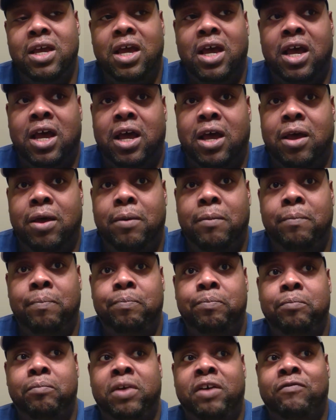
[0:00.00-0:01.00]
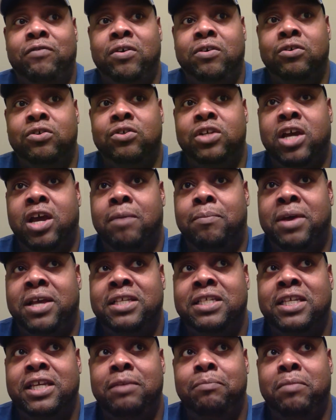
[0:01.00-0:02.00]
My first job, I
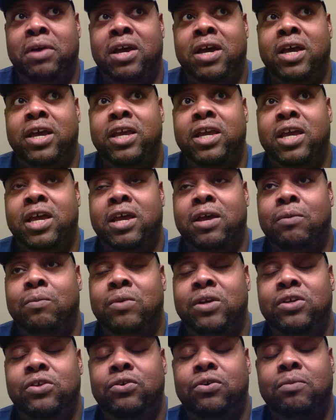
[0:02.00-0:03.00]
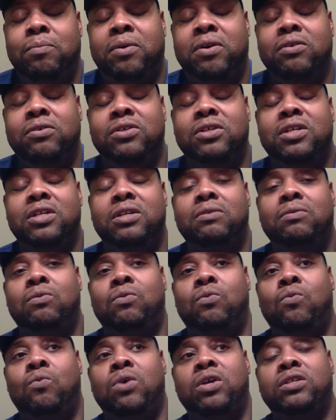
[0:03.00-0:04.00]
see my regional person
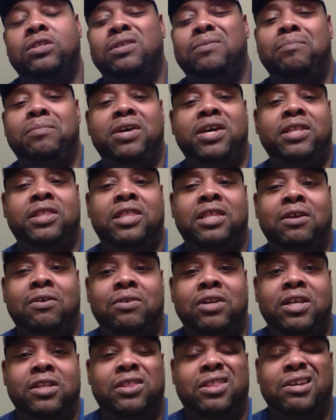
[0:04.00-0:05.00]
once a month on a